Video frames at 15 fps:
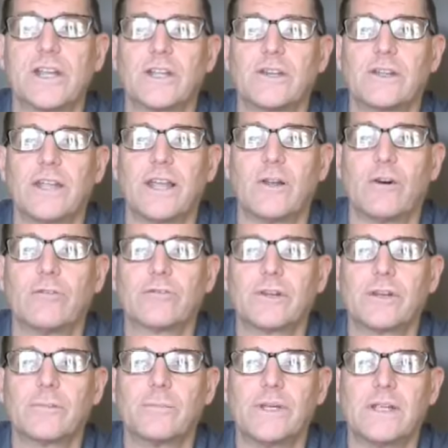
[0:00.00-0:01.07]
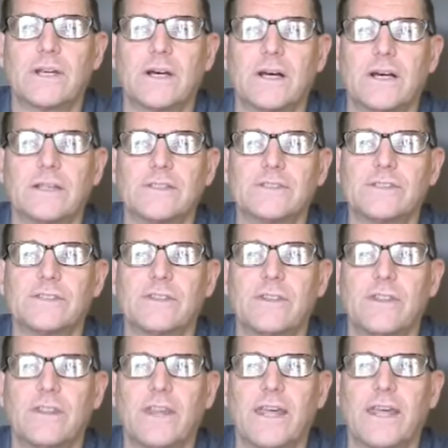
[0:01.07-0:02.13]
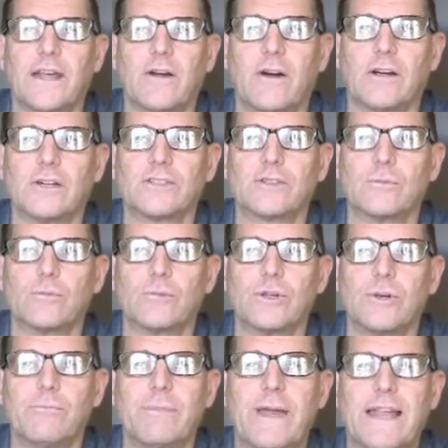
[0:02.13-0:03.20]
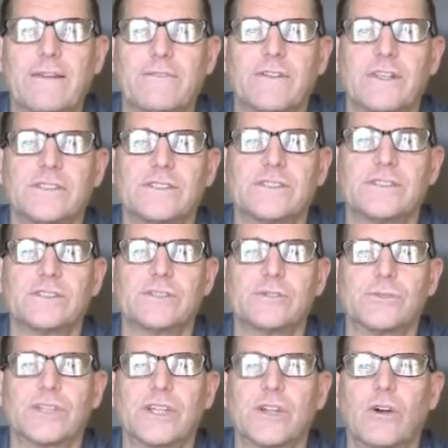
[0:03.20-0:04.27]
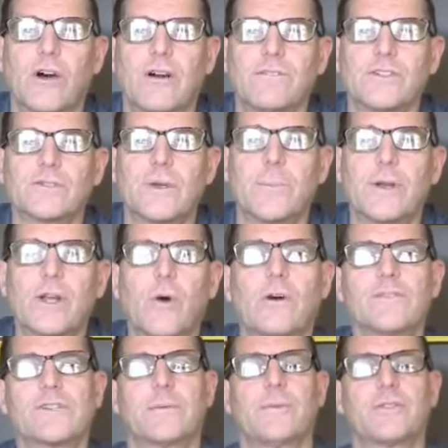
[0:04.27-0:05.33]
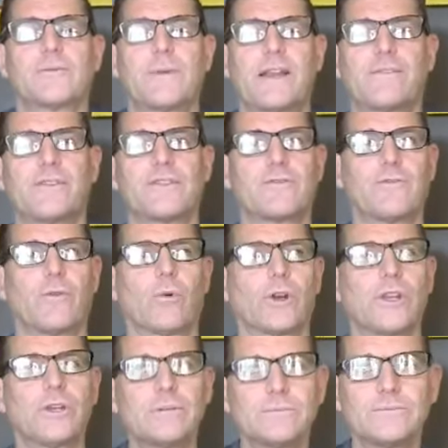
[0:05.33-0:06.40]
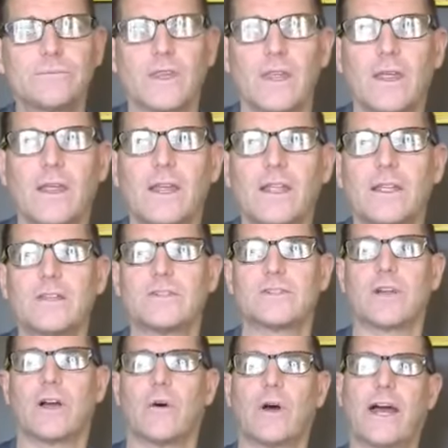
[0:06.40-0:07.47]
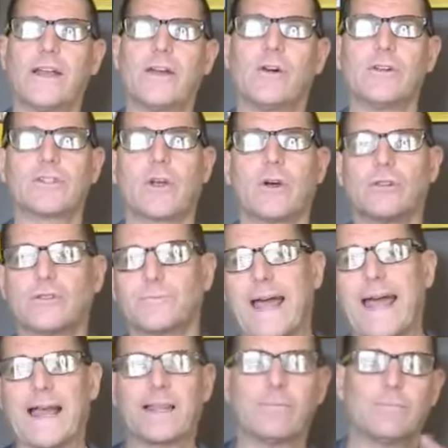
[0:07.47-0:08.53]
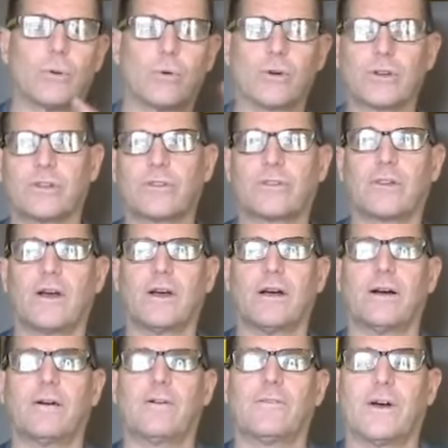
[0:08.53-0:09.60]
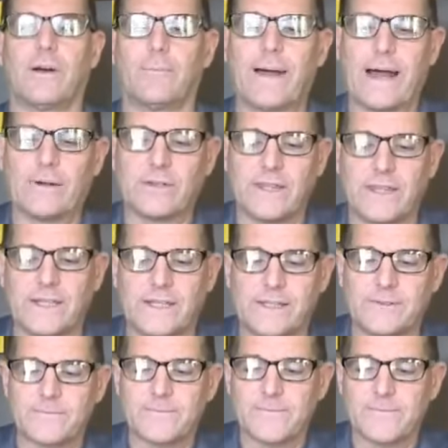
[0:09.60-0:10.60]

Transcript: I wish I could get over it because there are some real benefits to drinking coffee. So I'm going to go over some of those benefits for you. So I know it goes back and forth about the